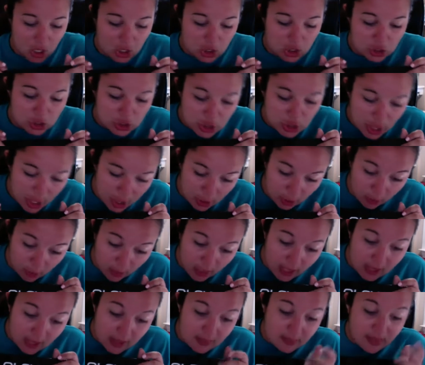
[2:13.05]

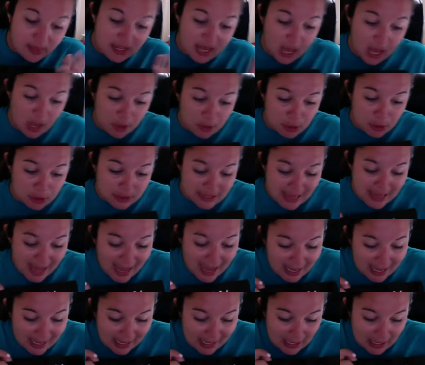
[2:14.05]
So the other
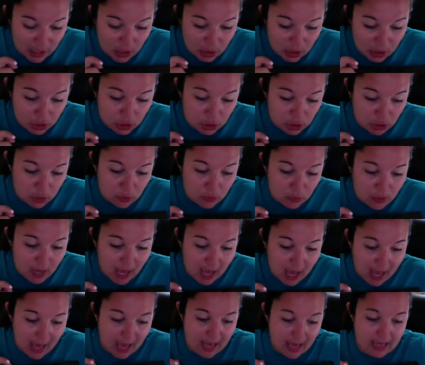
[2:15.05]
day, you
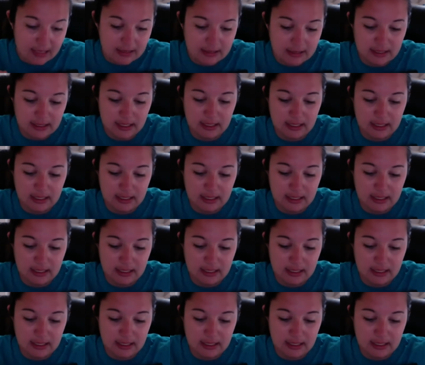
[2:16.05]
guys